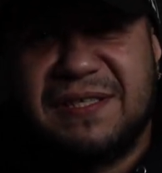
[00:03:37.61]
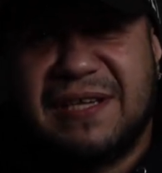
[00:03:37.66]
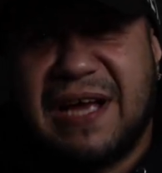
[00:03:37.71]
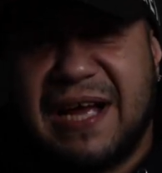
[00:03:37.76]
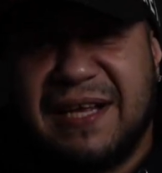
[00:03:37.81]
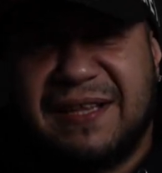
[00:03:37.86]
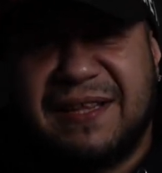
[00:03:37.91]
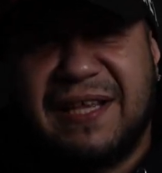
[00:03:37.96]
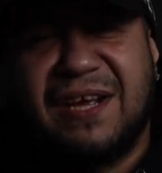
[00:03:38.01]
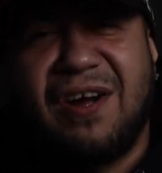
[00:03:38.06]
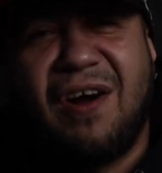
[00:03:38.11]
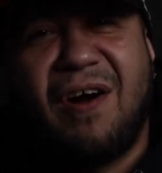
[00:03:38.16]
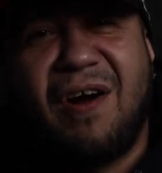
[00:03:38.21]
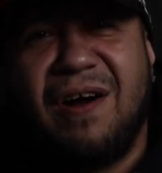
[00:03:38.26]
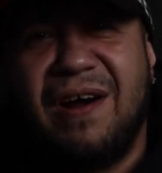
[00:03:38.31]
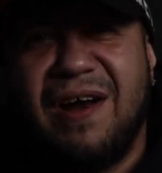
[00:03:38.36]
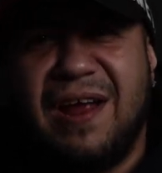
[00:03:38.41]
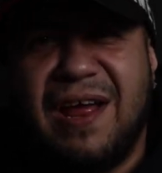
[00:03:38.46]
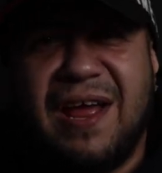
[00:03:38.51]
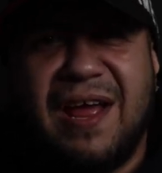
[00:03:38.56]
I think
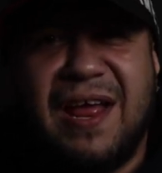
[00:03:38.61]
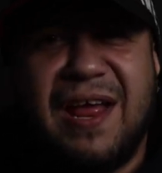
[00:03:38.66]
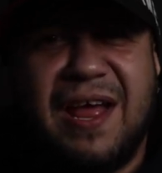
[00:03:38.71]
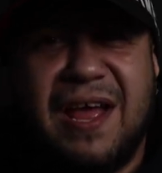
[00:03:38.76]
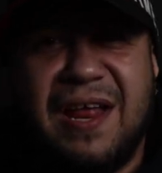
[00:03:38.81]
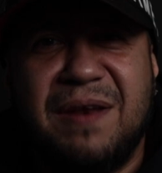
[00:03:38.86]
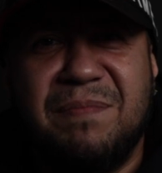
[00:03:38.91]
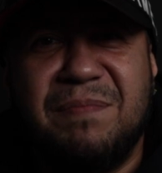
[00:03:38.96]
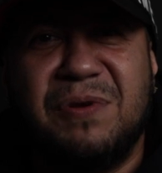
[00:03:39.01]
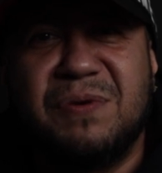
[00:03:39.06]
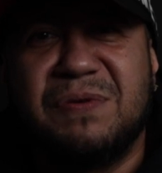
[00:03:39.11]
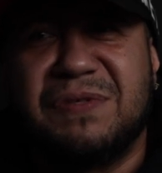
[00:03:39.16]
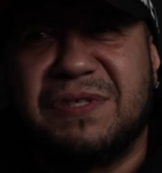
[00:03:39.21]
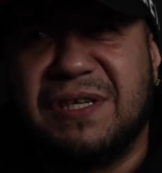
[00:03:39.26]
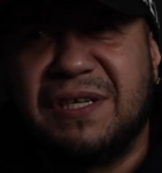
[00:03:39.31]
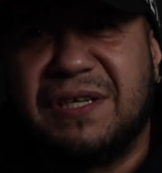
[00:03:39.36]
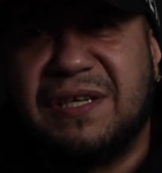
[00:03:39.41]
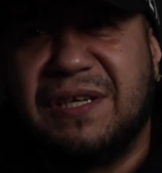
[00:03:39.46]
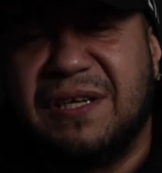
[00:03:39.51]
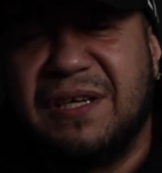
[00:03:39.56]
art and
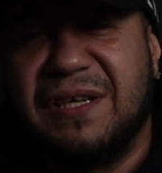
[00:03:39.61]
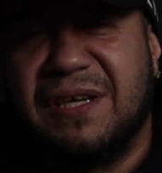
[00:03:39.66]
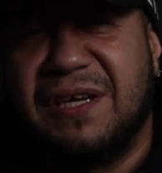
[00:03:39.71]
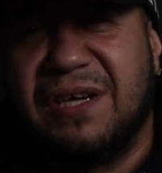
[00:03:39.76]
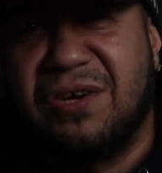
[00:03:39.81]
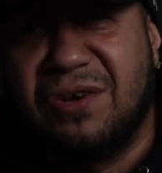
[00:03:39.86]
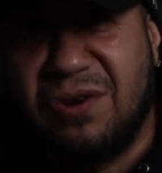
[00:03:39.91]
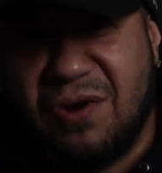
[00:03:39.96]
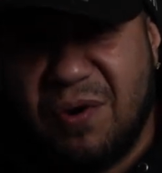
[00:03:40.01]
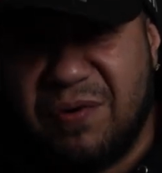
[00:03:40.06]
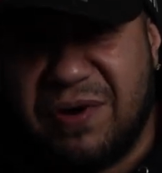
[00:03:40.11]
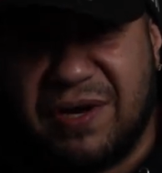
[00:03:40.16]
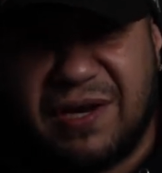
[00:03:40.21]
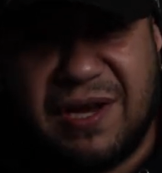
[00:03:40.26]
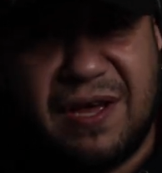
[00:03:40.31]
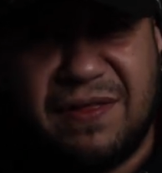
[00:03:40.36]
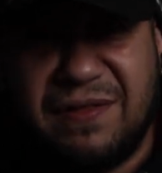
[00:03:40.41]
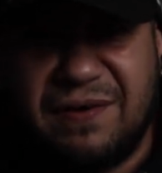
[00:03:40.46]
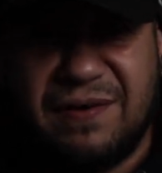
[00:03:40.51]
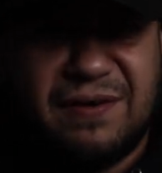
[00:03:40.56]
music go
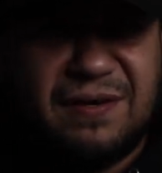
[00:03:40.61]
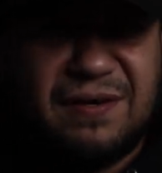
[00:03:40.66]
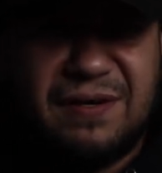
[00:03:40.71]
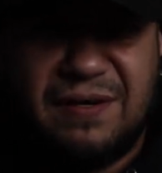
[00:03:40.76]
together,